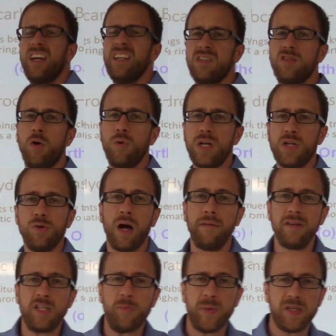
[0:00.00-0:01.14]
So we do have
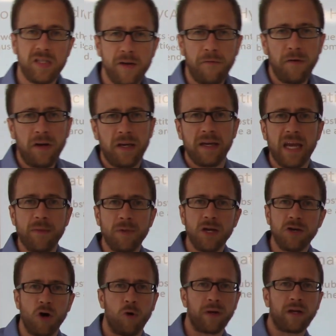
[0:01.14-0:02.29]
a specific naming
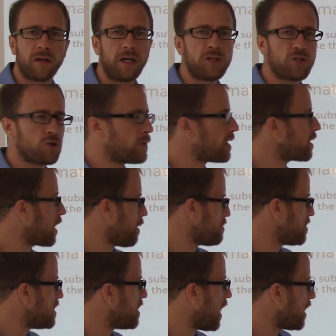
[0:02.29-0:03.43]
nomenclature when it comes
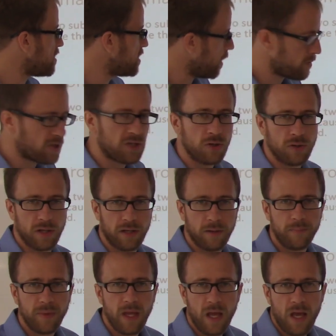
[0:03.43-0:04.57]
to disubstituted.
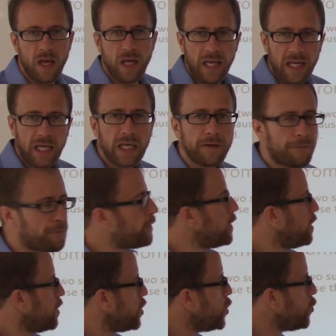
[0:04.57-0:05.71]
If
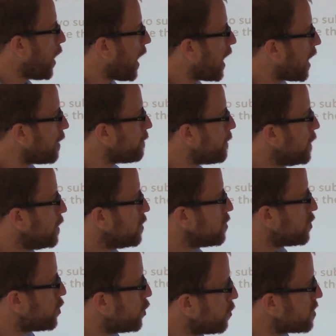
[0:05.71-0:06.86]
you have
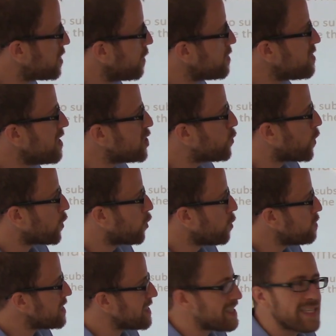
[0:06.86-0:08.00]
2 substituent
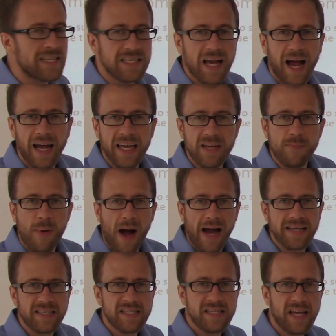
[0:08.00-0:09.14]
groups side
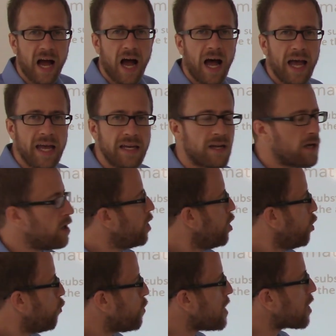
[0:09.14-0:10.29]
by side,
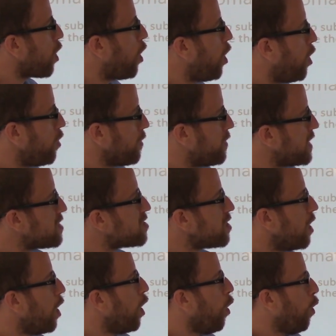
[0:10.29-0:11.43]
we call
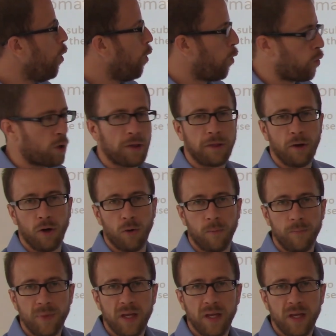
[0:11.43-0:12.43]
this ortho.